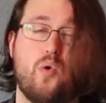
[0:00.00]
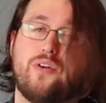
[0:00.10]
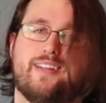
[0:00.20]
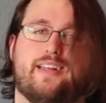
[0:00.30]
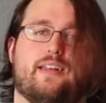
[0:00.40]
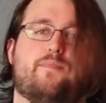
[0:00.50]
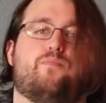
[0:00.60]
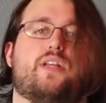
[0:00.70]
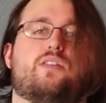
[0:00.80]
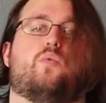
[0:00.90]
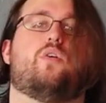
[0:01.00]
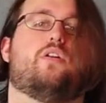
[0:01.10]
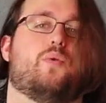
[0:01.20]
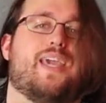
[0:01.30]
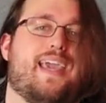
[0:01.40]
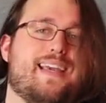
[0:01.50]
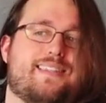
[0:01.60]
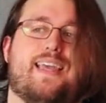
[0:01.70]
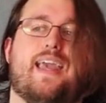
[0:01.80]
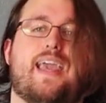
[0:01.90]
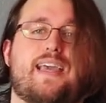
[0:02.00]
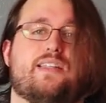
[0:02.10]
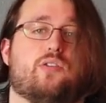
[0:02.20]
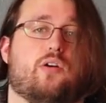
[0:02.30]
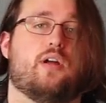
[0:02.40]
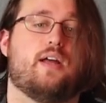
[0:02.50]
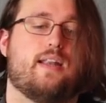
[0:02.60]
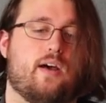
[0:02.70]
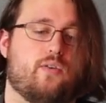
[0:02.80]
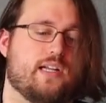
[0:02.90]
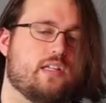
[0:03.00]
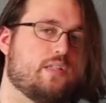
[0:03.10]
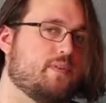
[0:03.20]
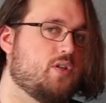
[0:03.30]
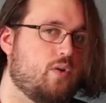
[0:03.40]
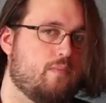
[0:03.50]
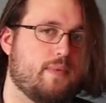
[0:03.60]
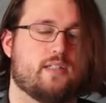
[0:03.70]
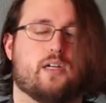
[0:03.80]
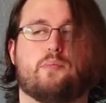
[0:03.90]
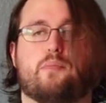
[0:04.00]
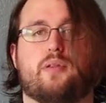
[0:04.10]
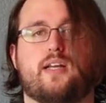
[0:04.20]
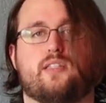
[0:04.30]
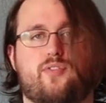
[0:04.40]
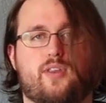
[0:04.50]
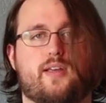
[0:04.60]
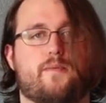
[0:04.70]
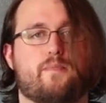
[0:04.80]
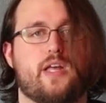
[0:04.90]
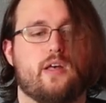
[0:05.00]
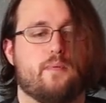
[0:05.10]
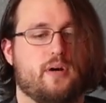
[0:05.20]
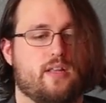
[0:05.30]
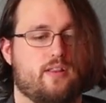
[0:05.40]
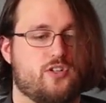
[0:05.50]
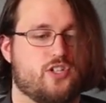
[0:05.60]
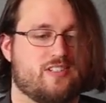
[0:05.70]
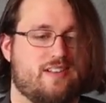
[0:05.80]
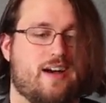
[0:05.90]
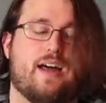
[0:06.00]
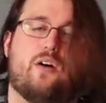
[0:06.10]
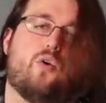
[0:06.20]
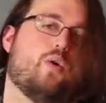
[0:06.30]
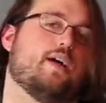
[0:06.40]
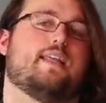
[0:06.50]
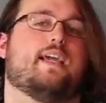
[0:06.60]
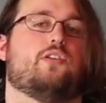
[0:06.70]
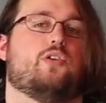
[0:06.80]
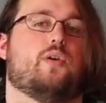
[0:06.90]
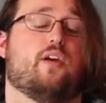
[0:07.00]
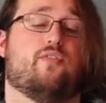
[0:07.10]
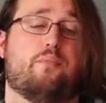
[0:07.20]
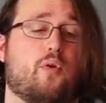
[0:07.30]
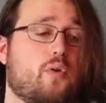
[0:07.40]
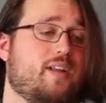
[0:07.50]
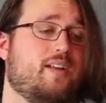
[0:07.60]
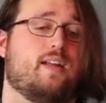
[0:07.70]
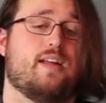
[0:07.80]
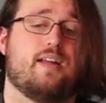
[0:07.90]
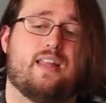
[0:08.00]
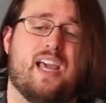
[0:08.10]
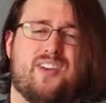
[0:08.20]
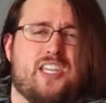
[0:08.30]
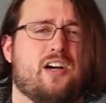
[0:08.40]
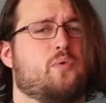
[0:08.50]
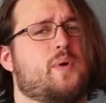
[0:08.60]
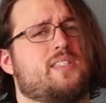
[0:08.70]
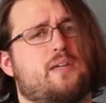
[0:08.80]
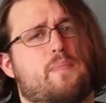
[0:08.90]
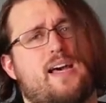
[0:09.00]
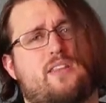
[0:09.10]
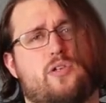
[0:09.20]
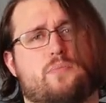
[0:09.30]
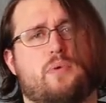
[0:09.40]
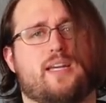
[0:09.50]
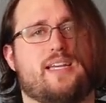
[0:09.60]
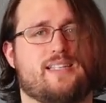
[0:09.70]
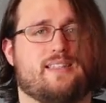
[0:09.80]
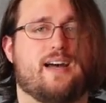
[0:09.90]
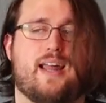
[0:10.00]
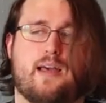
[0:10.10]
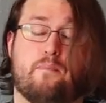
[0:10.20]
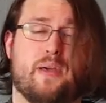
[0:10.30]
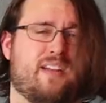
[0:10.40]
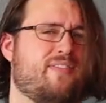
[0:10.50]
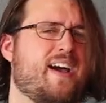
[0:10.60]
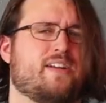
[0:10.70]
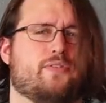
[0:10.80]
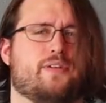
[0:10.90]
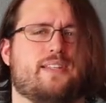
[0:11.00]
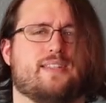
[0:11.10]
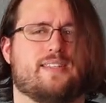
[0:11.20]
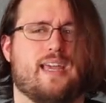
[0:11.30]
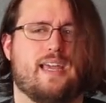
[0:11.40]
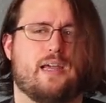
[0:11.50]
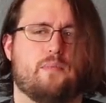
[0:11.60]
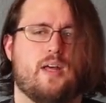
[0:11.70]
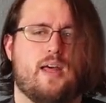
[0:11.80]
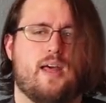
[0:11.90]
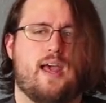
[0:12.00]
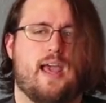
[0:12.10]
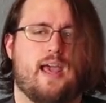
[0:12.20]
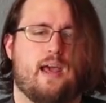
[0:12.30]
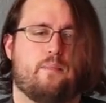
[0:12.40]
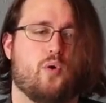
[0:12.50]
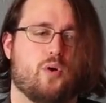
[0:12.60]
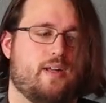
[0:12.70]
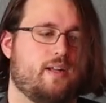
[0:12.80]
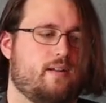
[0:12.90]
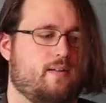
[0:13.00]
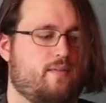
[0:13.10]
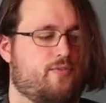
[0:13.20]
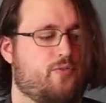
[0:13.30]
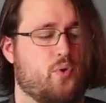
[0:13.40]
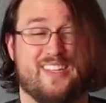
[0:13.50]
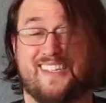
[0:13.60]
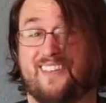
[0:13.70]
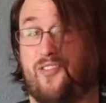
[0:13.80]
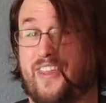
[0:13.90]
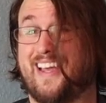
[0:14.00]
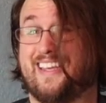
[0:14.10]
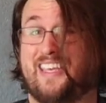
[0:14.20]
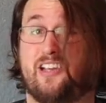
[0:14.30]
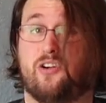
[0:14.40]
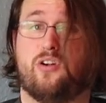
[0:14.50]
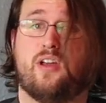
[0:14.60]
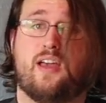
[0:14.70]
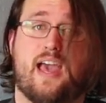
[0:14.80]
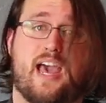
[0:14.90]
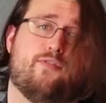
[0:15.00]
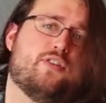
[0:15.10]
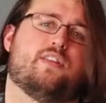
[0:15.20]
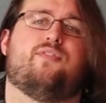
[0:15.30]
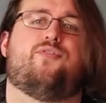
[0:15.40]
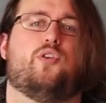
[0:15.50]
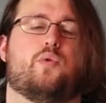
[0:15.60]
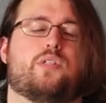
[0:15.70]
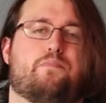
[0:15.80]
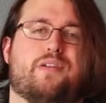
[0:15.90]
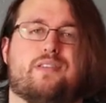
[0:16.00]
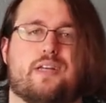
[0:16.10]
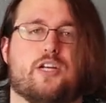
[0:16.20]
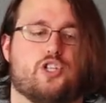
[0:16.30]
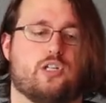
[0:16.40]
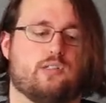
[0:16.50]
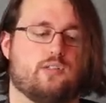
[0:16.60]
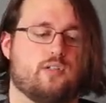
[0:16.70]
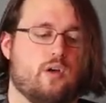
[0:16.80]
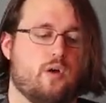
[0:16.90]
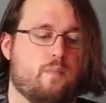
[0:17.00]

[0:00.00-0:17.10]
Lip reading: Portland is the one who can't answer. Now, Nicholas Batum makes a couple plays for them, but there's just not a whole lot they can do here. For Portland, they have a young Wesley Matthews, but he's not a big factor in this game. And Portland, for that year, averaged the fewest possessions